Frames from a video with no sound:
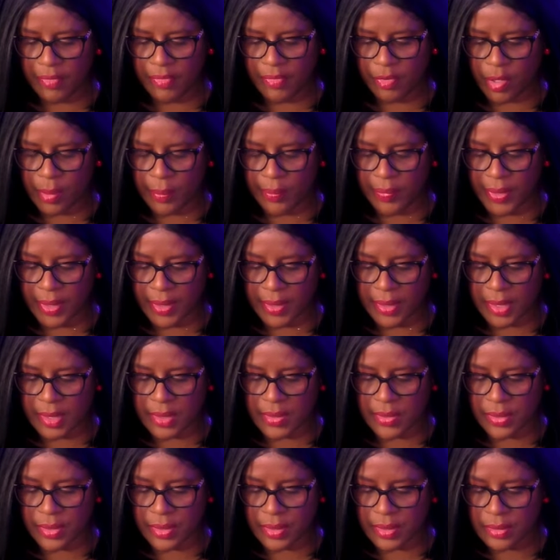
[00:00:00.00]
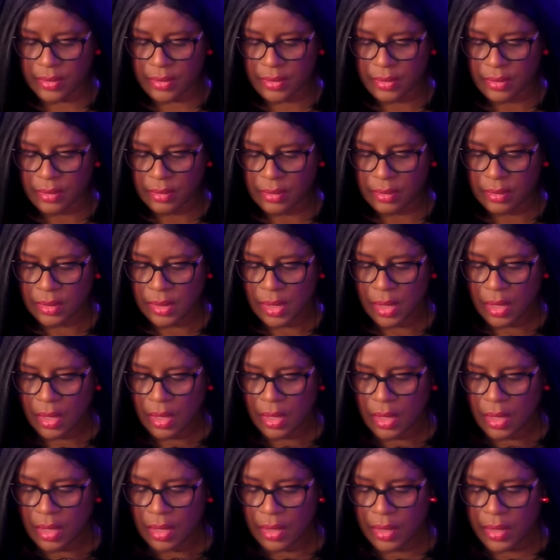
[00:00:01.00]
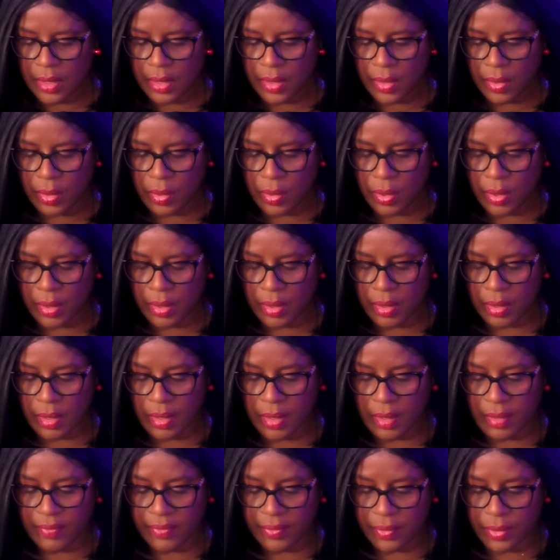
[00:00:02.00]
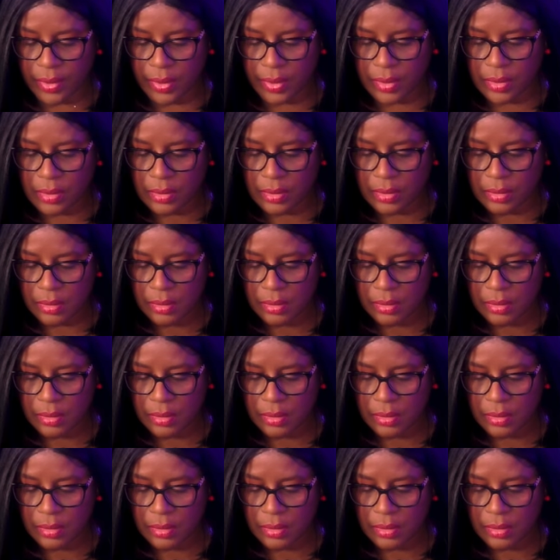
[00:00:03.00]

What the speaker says: from the desert, leaning on her lover?